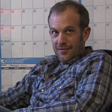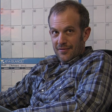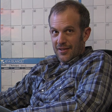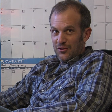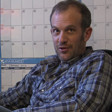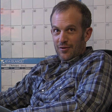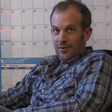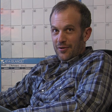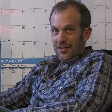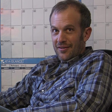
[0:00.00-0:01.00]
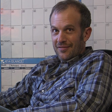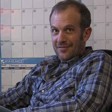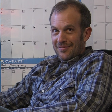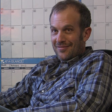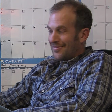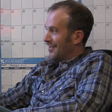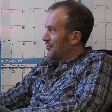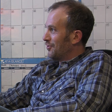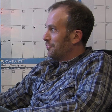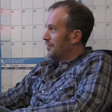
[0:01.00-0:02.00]
Did I treat her okay? I
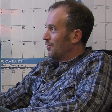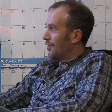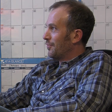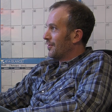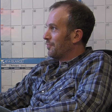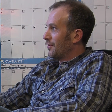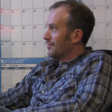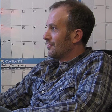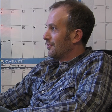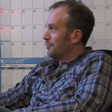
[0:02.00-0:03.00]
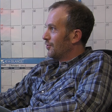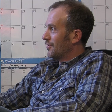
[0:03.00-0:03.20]
should have beat her up on the price a little more.